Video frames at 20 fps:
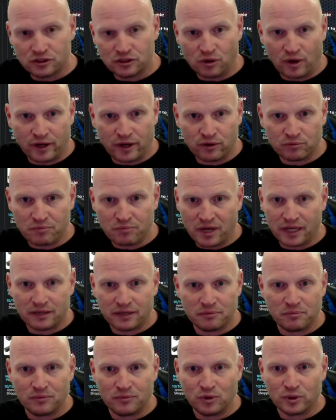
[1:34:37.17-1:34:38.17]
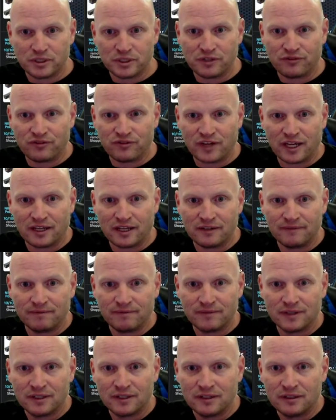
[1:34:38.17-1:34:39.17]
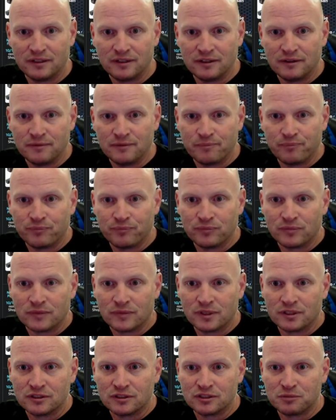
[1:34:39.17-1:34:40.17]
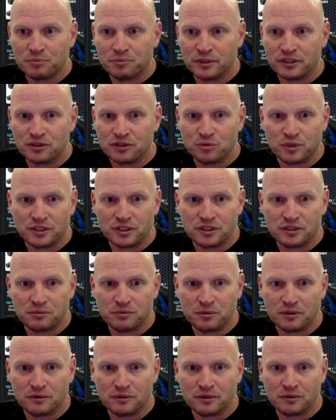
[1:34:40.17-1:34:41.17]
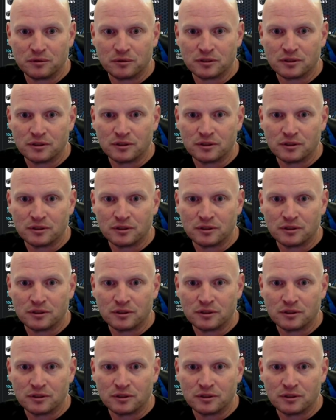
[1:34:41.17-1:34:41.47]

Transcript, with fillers: so I don't mind a noisy fan. Split switches, be